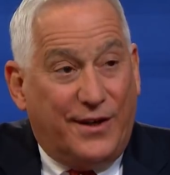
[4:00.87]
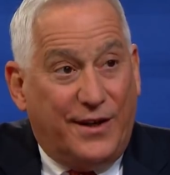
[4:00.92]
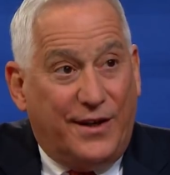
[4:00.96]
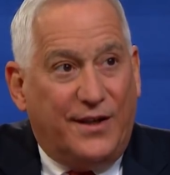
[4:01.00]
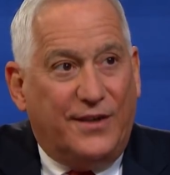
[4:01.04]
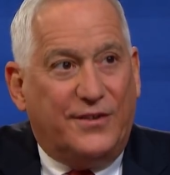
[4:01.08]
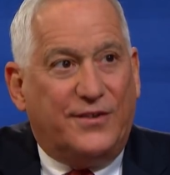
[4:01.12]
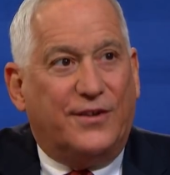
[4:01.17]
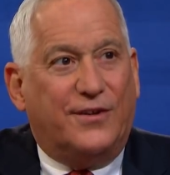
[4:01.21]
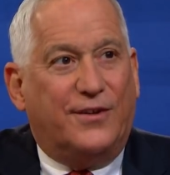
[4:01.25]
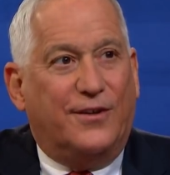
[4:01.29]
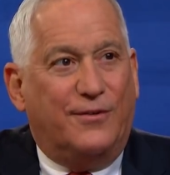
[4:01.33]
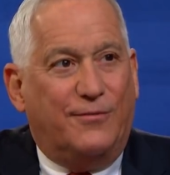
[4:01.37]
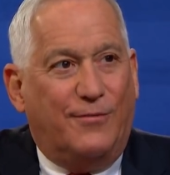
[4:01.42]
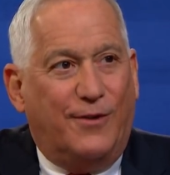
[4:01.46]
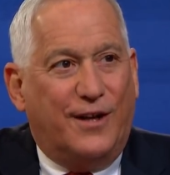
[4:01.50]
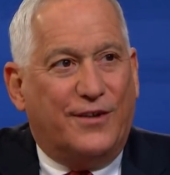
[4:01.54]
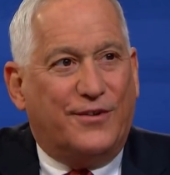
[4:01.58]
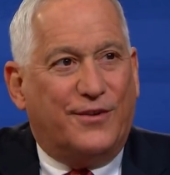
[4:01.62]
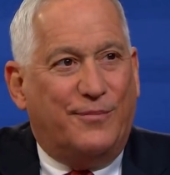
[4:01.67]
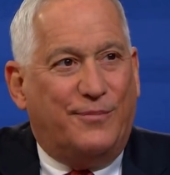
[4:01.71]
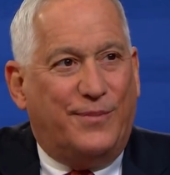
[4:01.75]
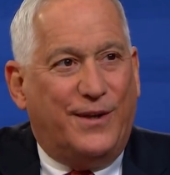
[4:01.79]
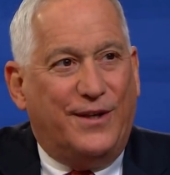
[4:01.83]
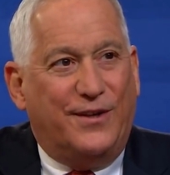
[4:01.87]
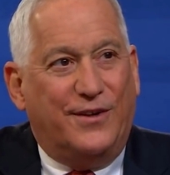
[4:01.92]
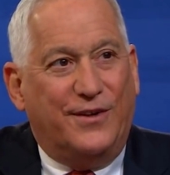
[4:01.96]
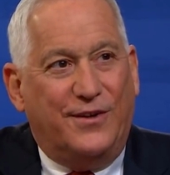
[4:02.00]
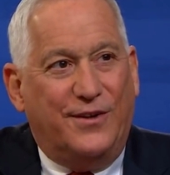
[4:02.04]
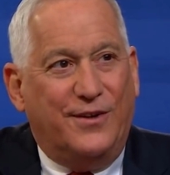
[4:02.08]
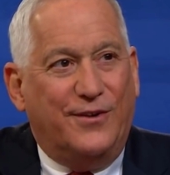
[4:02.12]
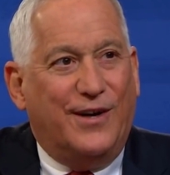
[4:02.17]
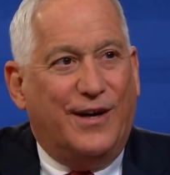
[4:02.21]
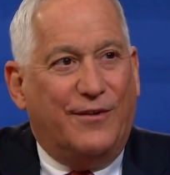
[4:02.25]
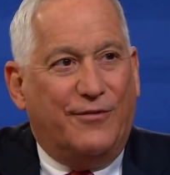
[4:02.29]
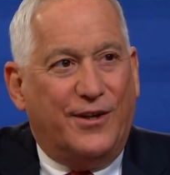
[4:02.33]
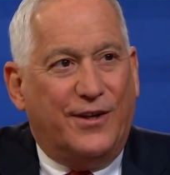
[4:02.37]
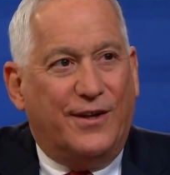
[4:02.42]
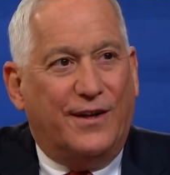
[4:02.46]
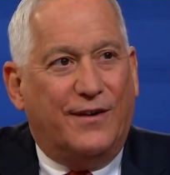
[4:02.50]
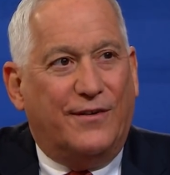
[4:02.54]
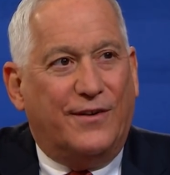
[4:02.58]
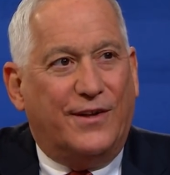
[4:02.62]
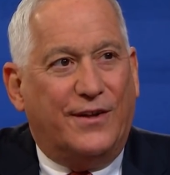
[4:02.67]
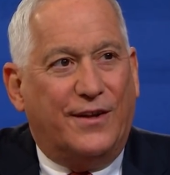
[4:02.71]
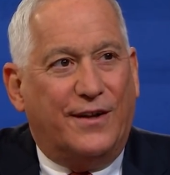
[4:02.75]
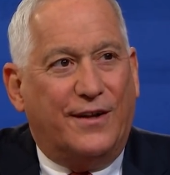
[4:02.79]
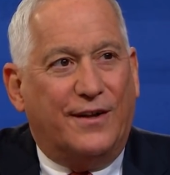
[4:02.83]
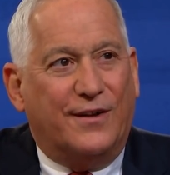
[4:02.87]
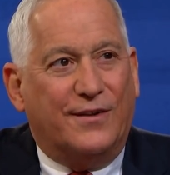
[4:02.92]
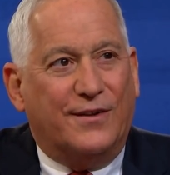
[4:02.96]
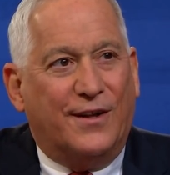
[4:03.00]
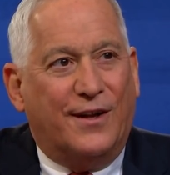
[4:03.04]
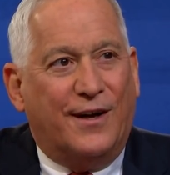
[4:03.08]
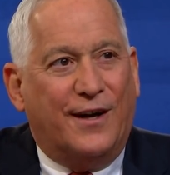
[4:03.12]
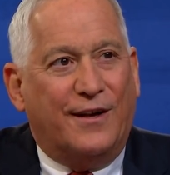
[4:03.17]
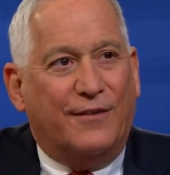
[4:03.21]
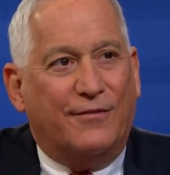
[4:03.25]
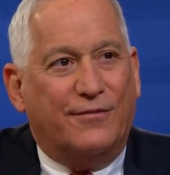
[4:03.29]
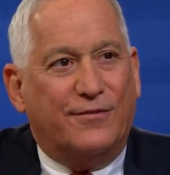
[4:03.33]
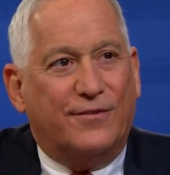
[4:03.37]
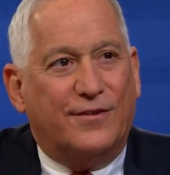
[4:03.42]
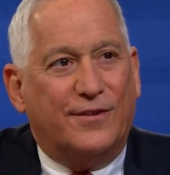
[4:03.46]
it is a good recipe to do every now and then in life.